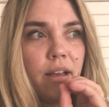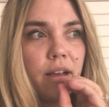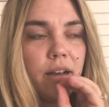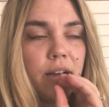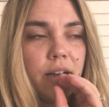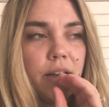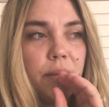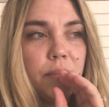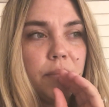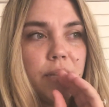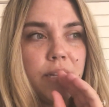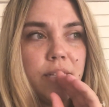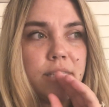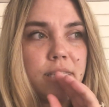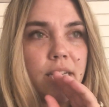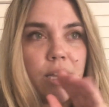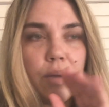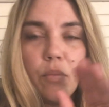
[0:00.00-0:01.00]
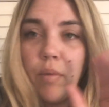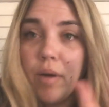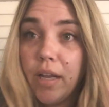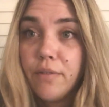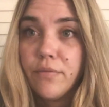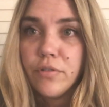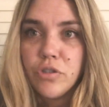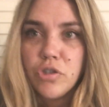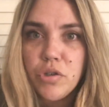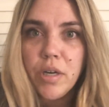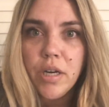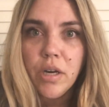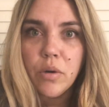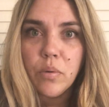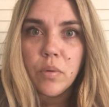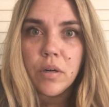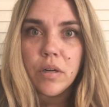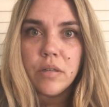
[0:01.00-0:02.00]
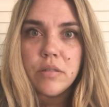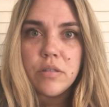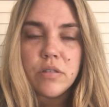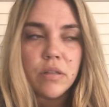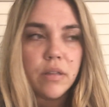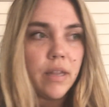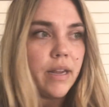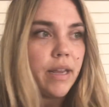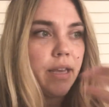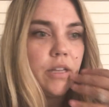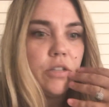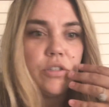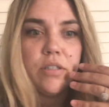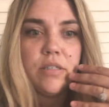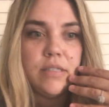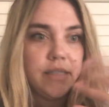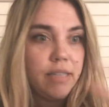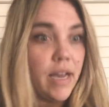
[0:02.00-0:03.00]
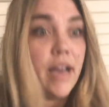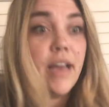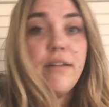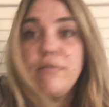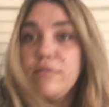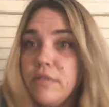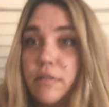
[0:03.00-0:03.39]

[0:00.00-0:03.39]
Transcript: And it's like I'm waiting for trigger words so that I could just dive